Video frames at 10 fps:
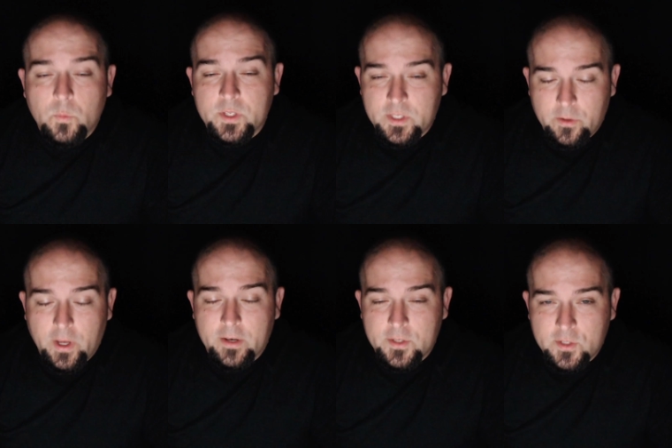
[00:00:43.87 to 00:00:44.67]
ones that know
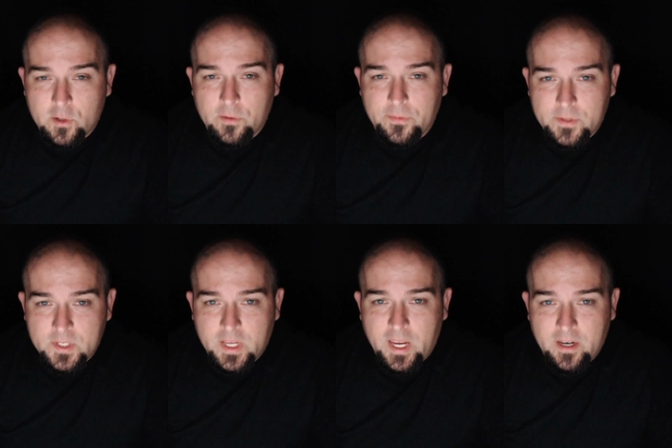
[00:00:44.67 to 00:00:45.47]
how to surf and
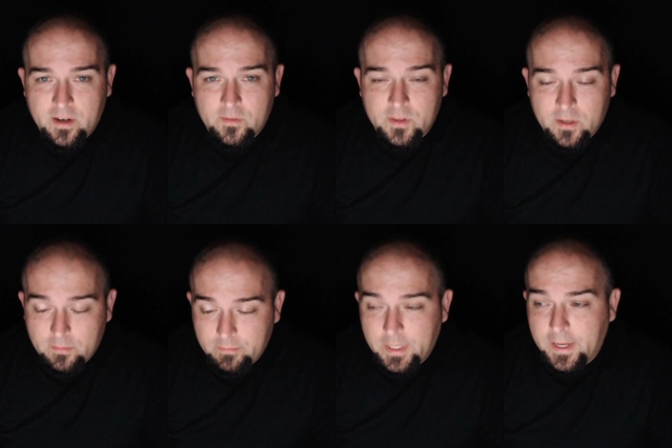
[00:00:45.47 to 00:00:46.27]
skate and
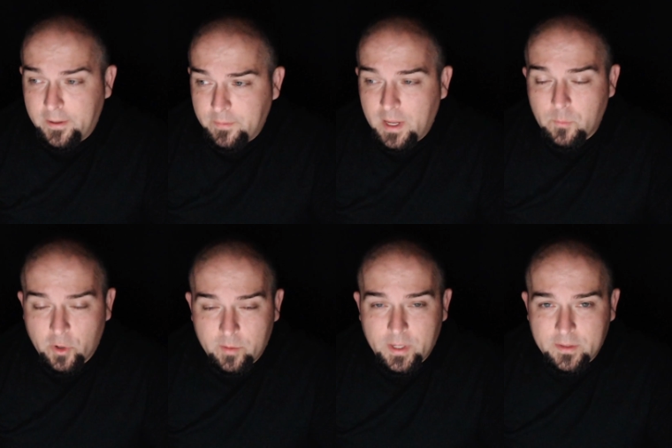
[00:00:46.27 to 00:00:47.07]
everything. Yeah, I'm
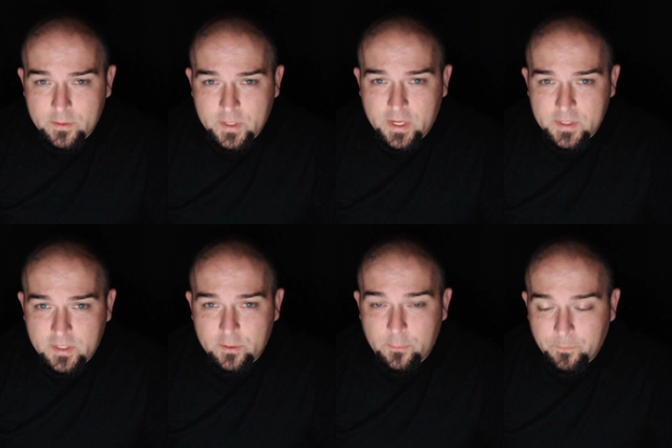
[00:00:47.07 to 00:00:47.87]
worried about those guys
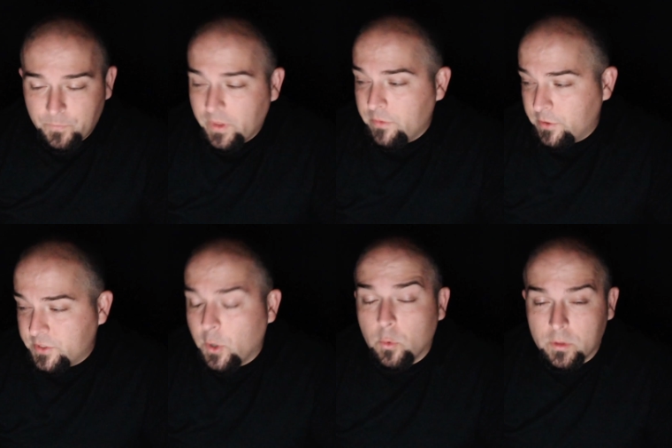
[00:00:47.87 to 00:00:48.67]
too. They're
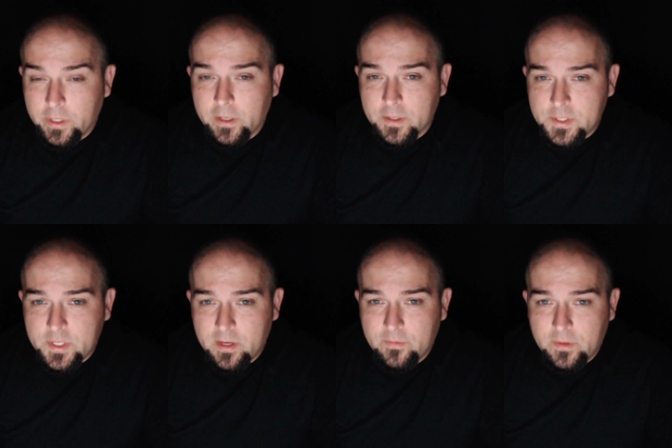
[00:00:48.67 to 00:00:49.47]
totally going to
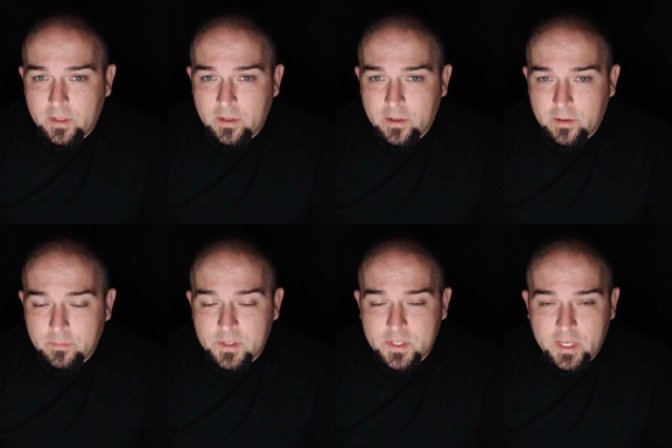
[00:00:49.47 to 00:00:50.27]
save
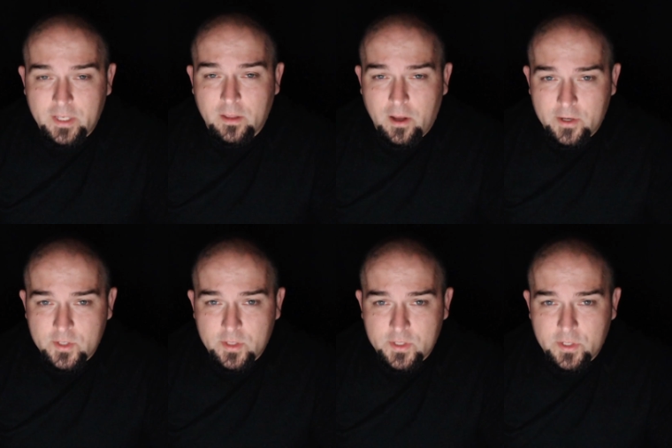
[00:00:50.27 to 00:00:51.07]
the ski
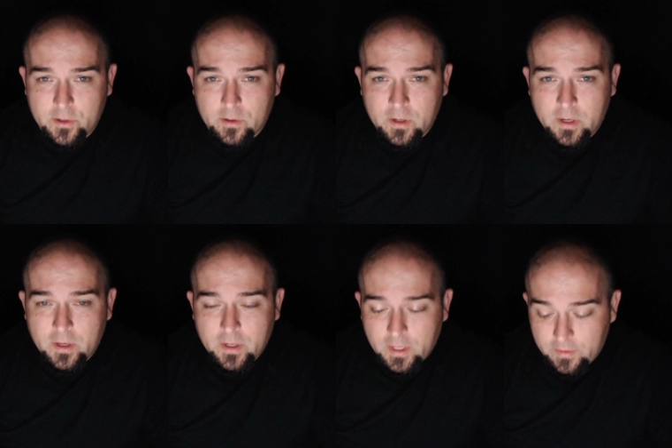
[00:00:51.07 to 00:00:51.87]
lodge this year,
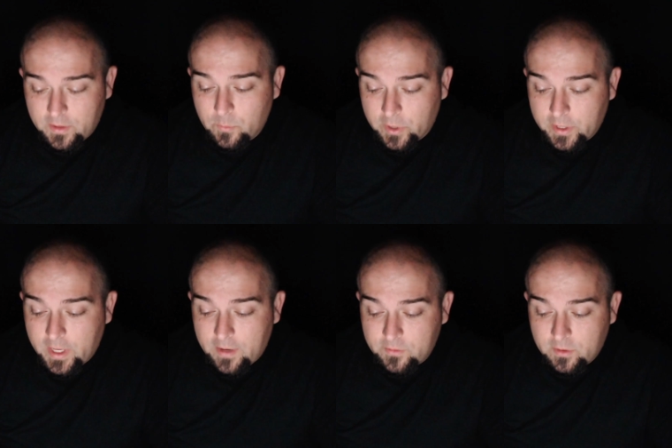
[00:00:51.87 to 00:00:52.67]
and then we're going
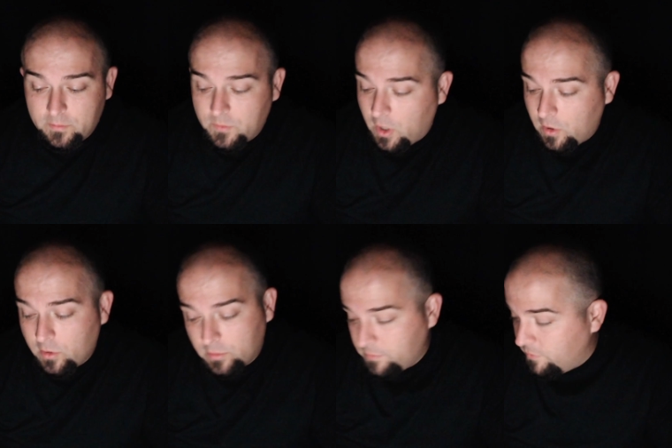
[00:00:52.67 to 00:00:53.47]
to have to
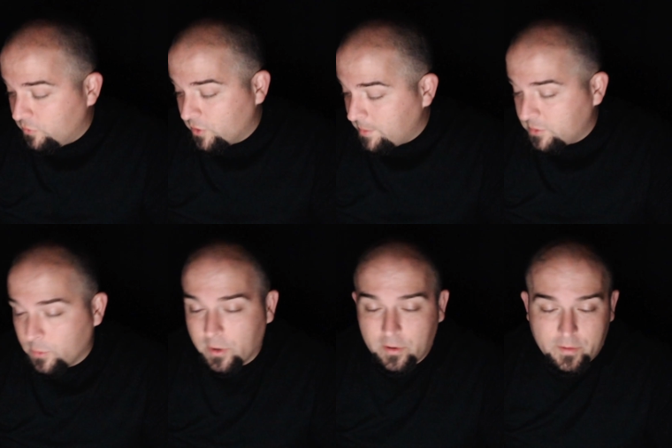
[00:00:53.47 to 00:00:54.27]
all drop
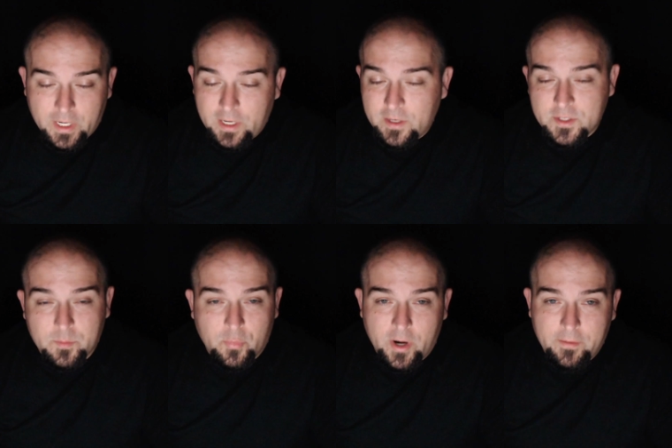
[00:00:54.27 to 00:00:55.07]
to our knees
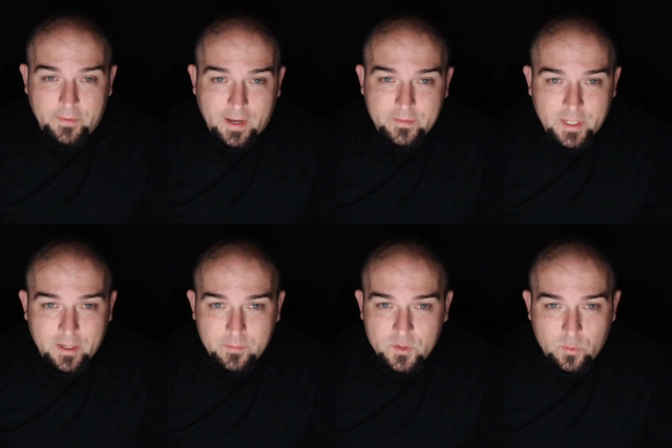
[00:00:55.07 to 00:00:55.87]
and pray 5
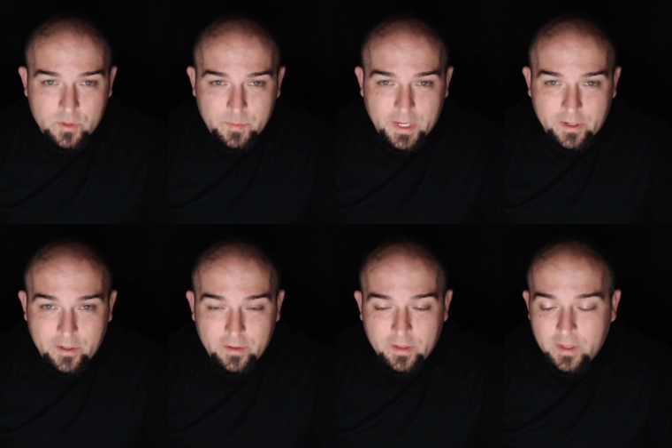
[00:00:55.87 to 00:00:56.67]
times towards
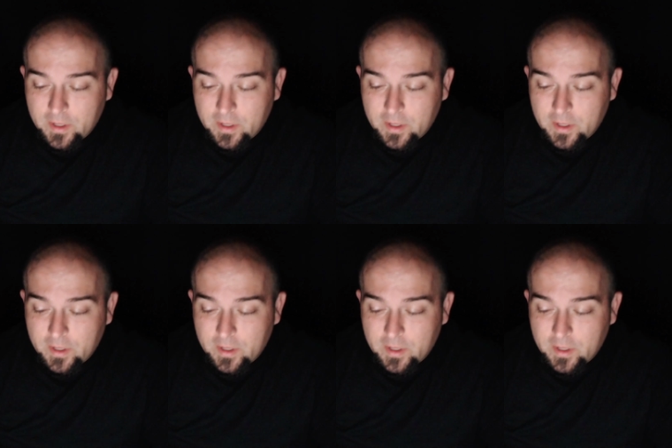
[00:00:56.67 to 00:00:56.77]
Mecca,